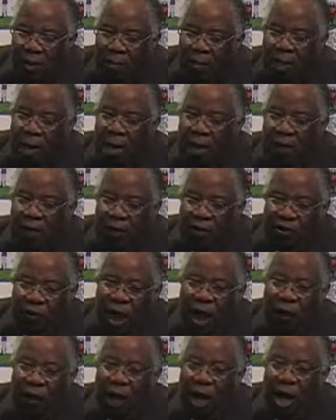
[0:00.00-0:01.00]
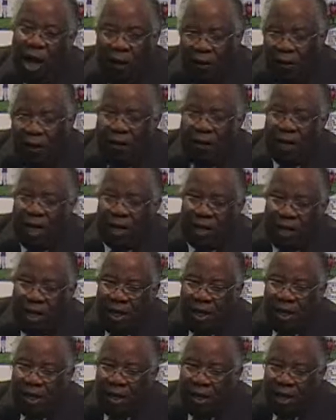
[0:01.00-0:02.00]
But if you travel other
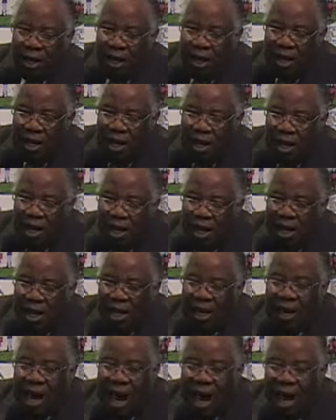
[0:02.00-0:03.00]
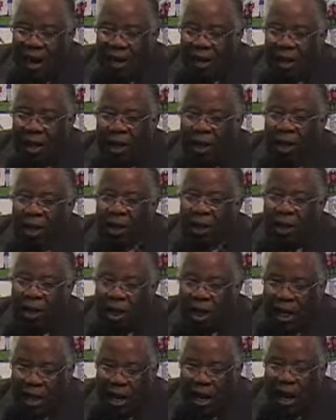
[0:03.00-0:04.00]
places, Canada
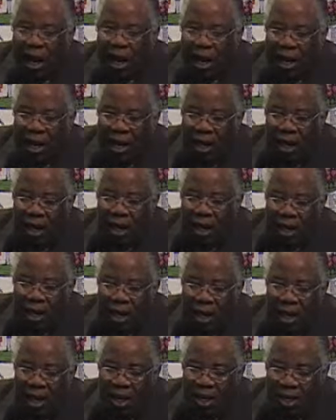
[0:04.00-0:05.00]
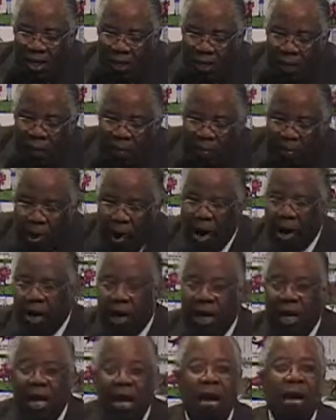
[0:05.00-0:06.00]
looked like some
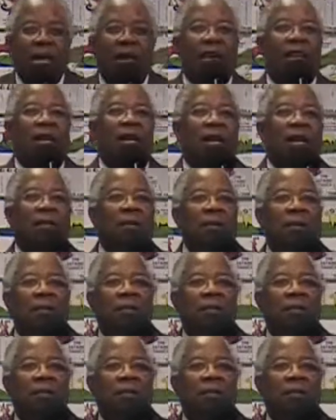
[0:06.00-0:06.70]
part in India